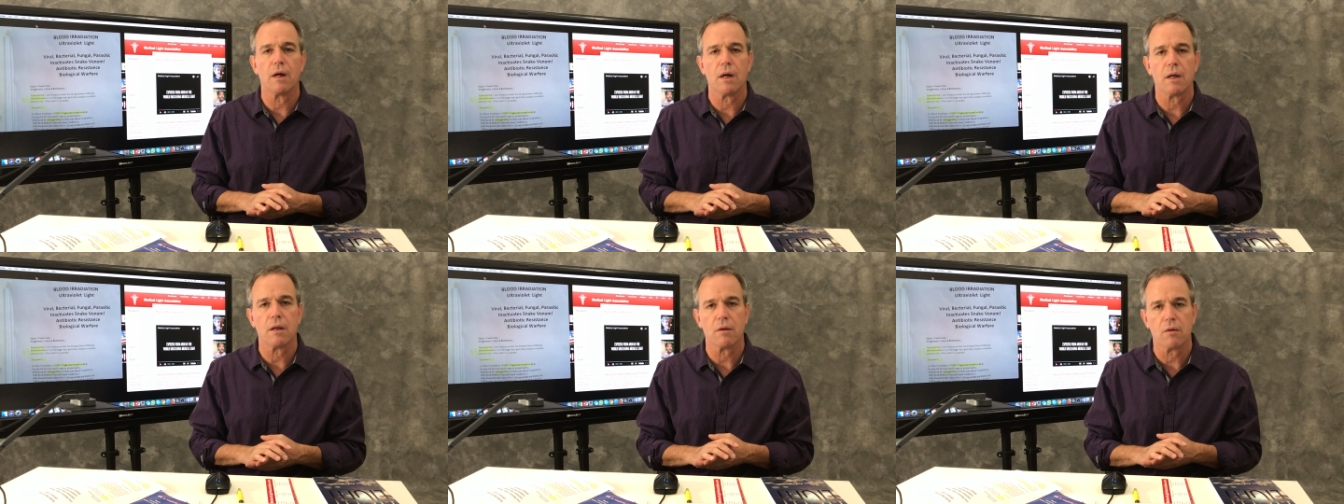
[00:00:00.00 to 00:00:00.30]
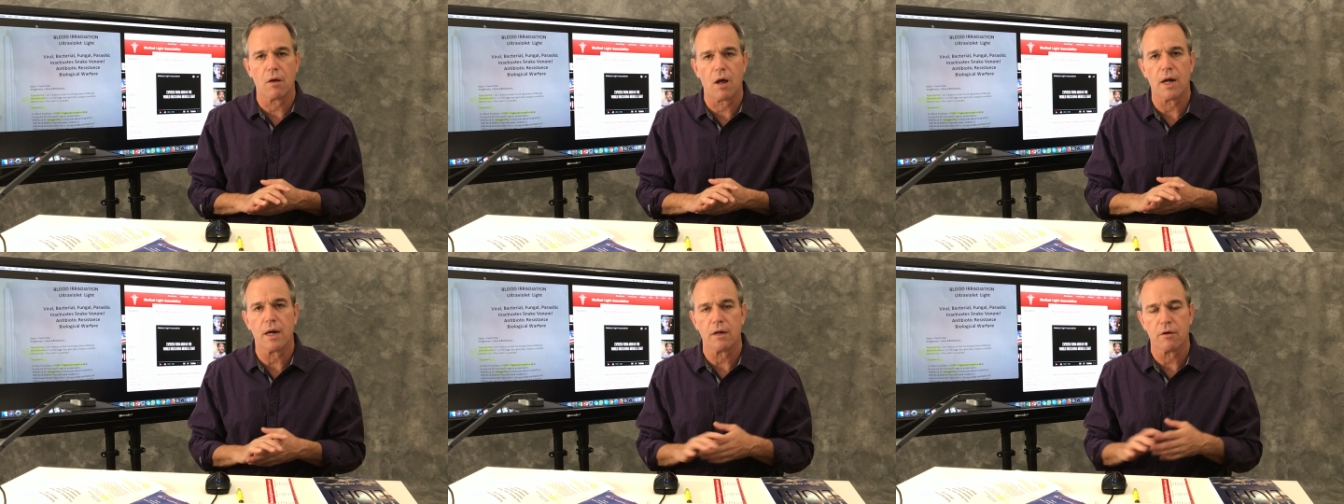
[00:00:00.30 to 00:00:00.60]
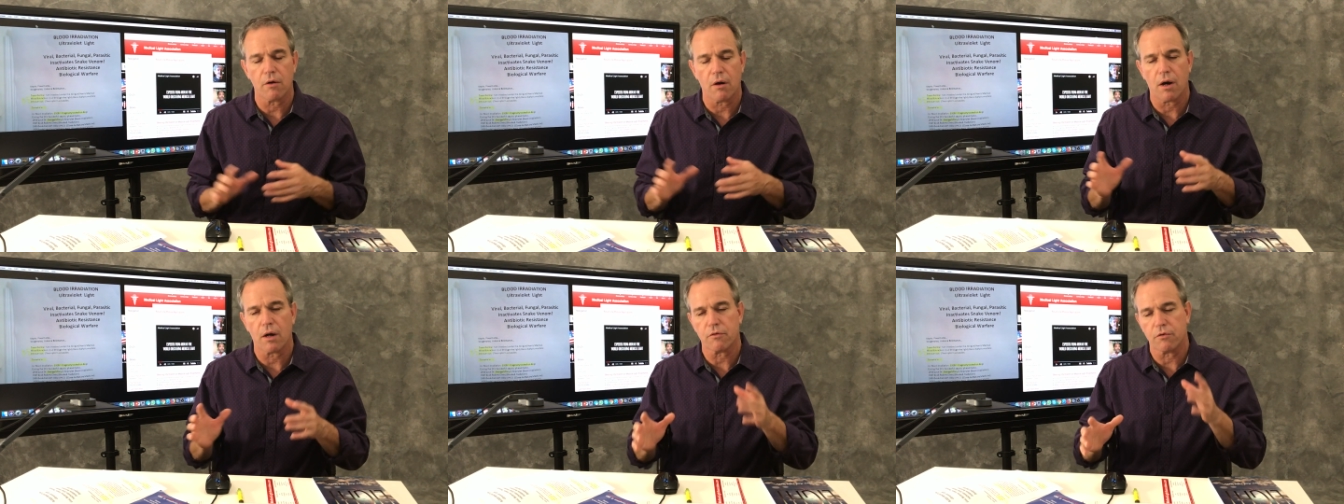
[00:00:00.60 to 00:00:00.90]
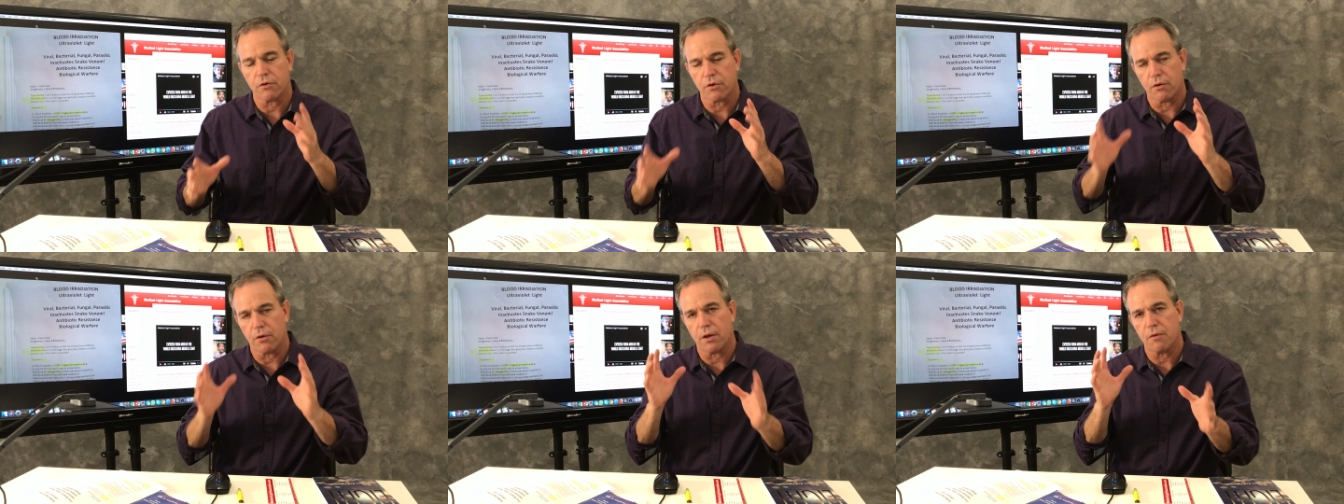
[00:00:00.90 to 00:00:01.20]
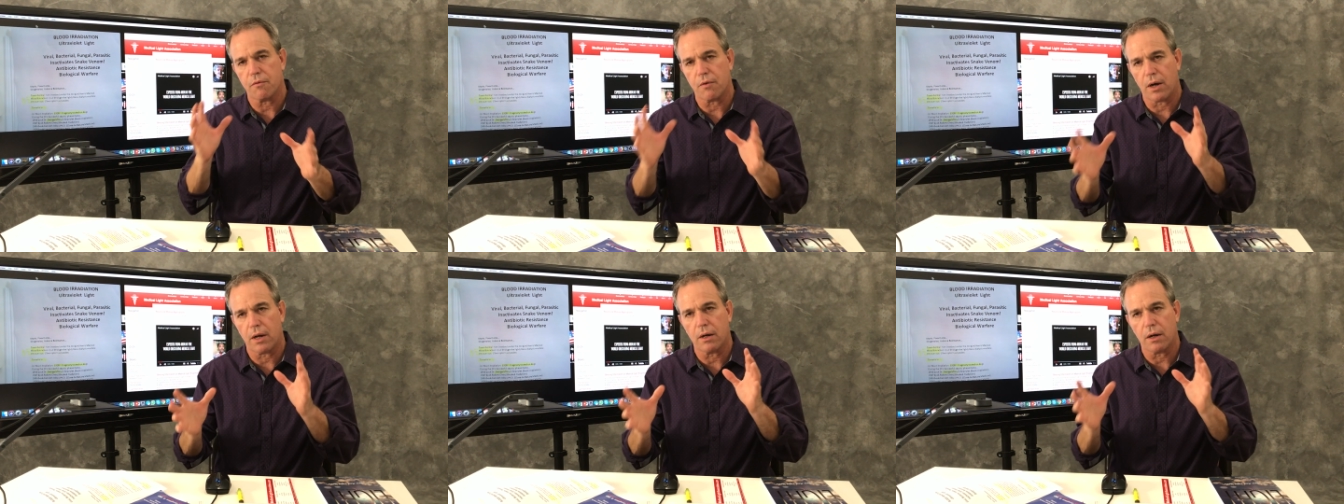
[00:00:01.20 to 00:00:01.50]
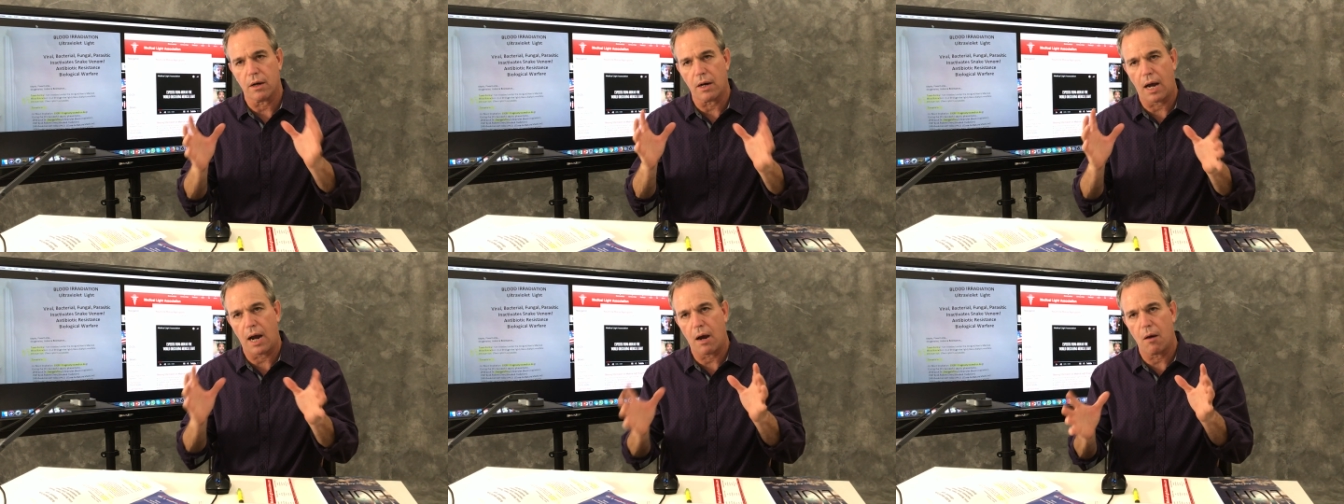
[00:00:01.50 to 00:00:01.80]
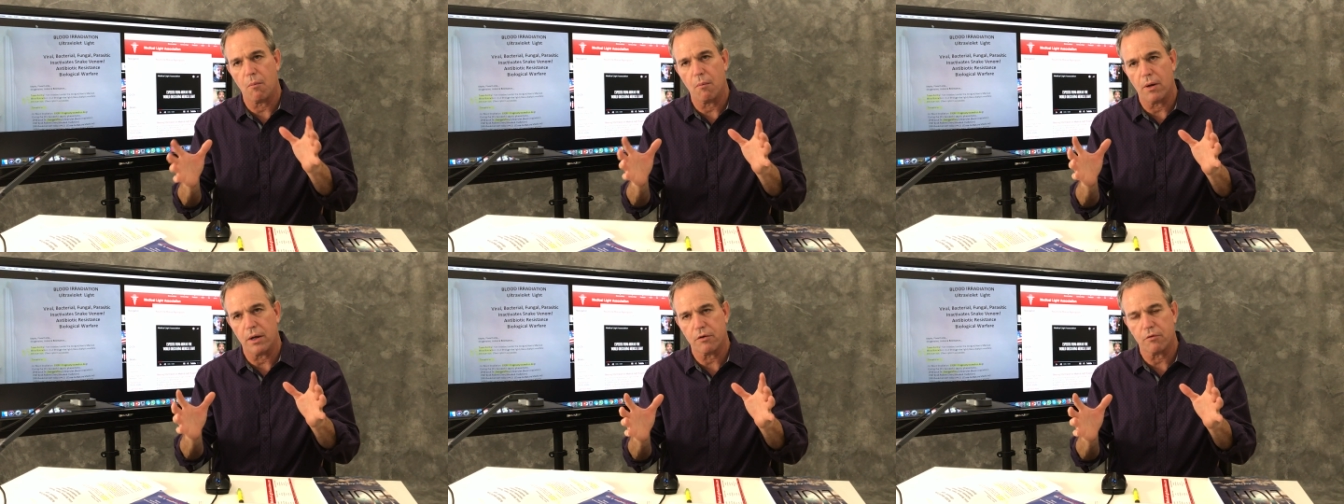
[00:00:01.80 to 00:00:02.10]
a lot of dogs until they found out how
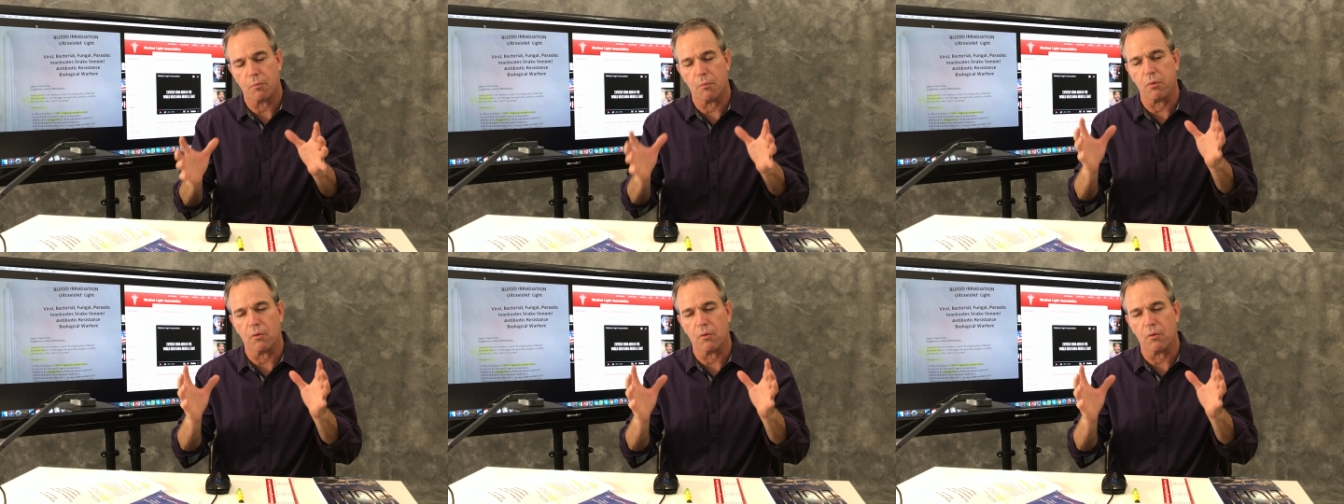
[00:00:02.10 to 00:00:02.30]
much